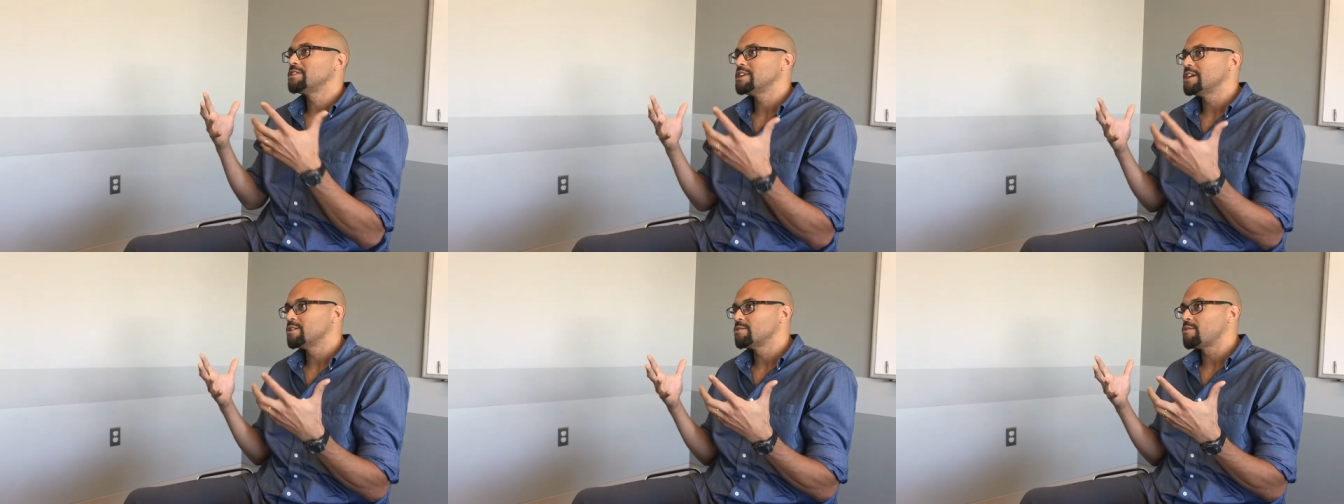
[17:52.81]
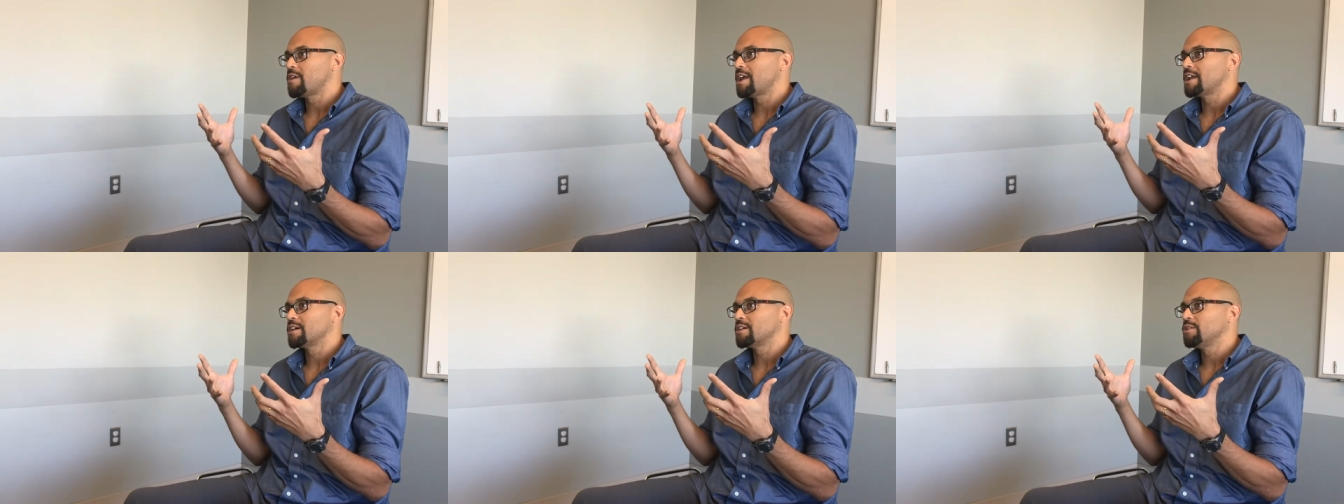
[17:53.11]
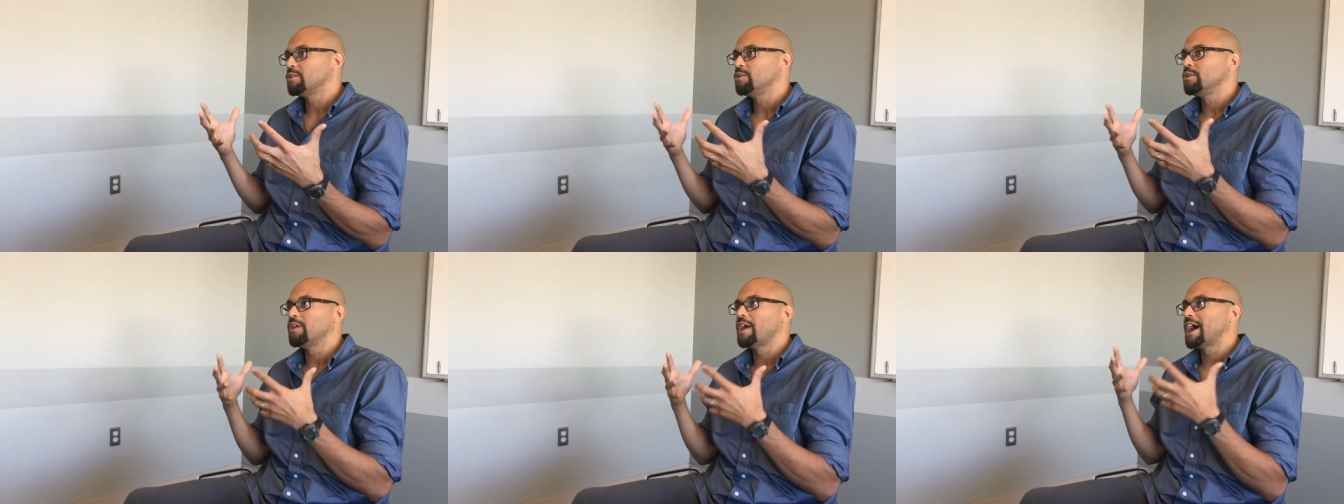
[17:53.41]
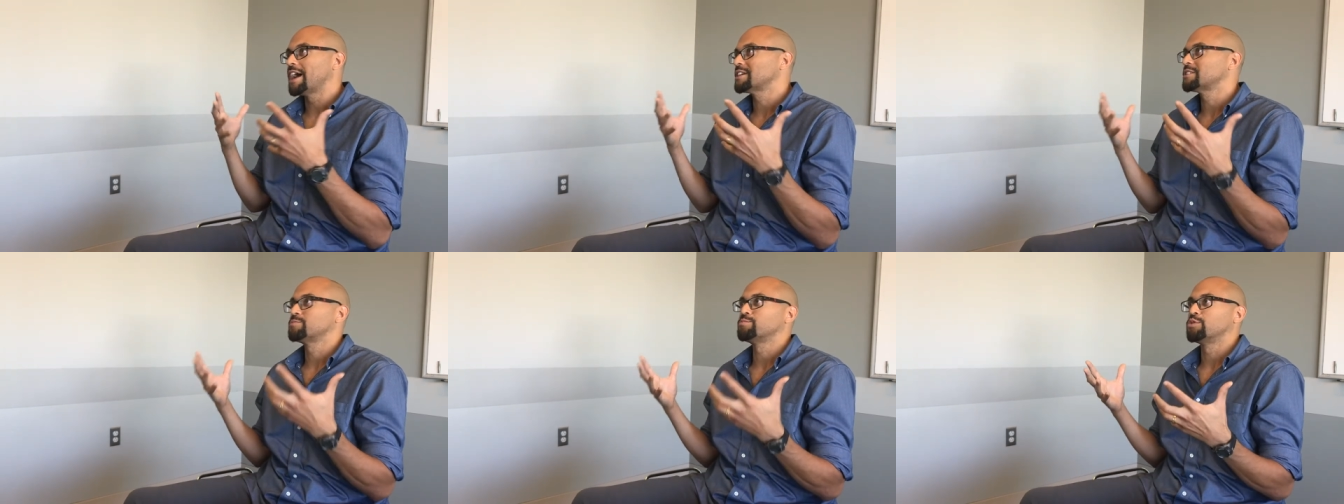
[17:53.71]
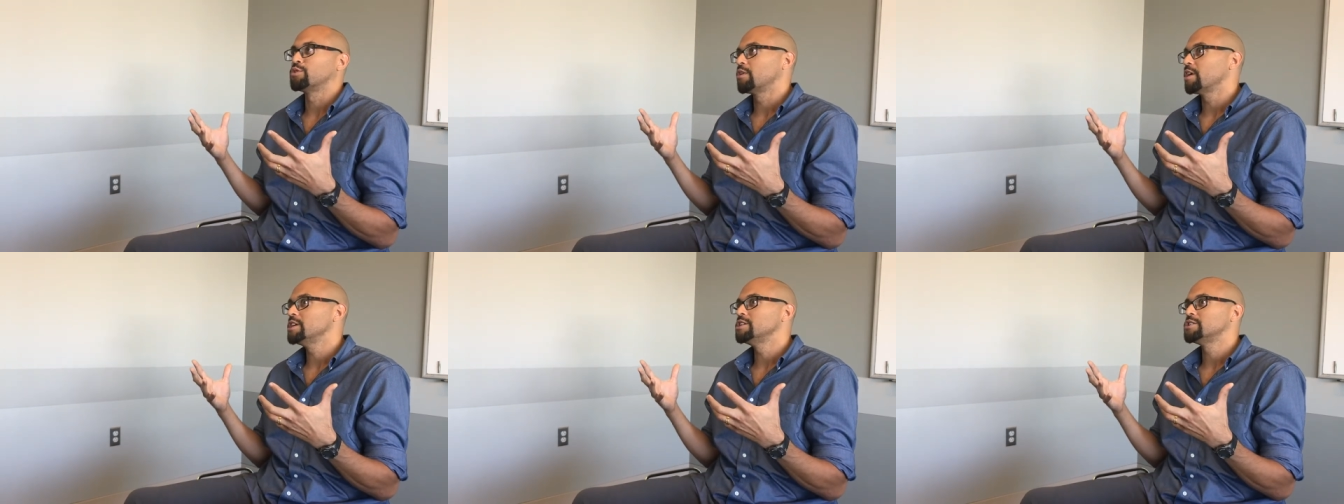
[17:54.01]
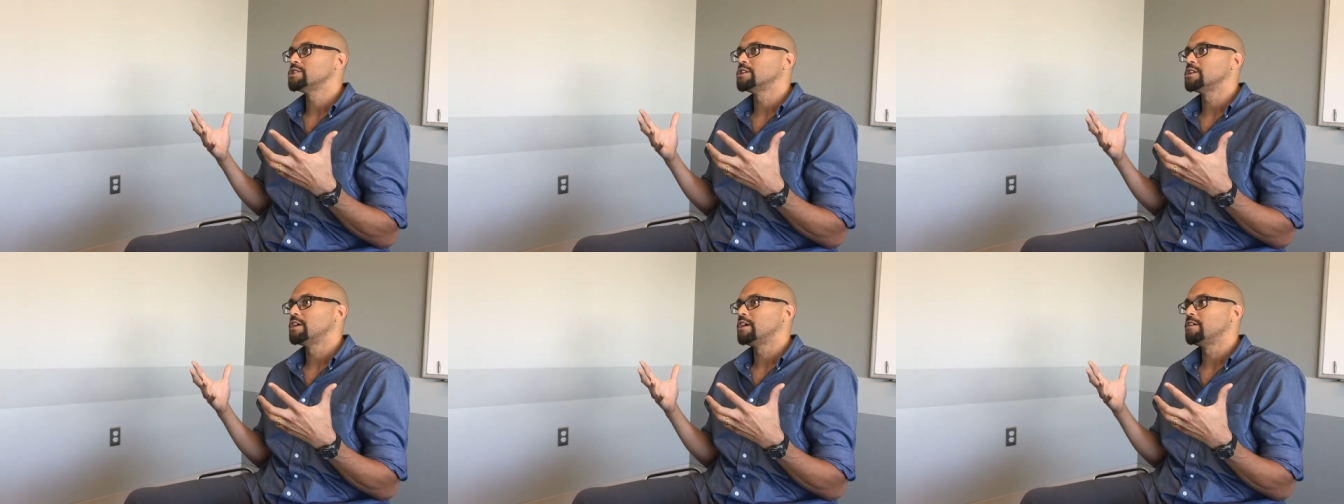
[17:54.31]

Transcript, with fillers: theoretical exploration